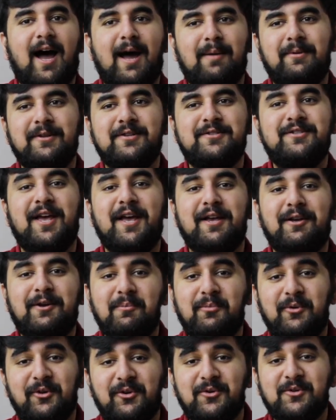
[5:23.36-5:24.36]
I've been saying
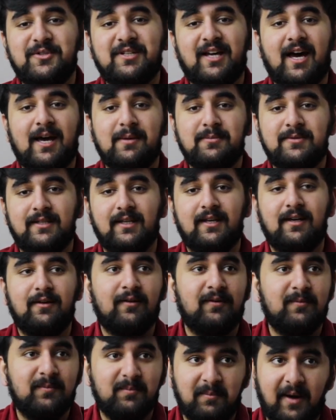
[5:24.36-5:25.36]
computer
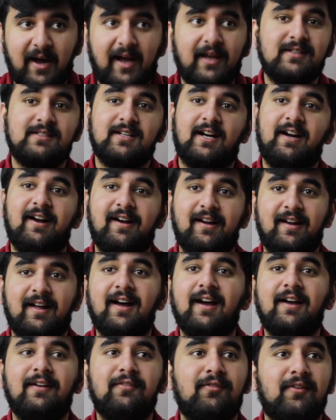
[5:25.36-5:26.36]
Type-C my entire
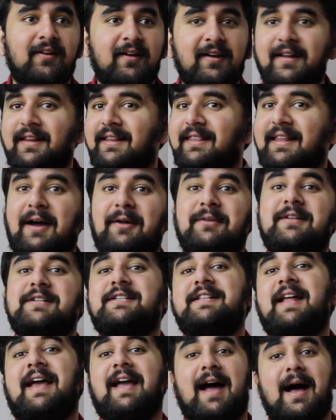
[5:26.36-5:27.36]
life. Now this is
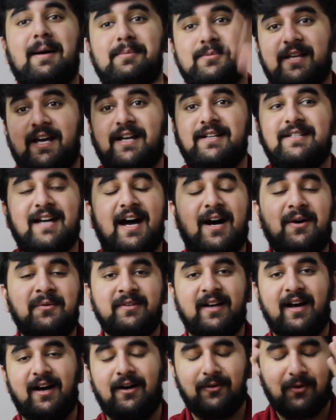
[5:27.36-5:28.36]
like upside down
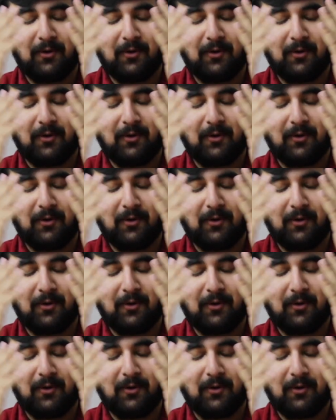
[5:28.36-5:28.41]
now.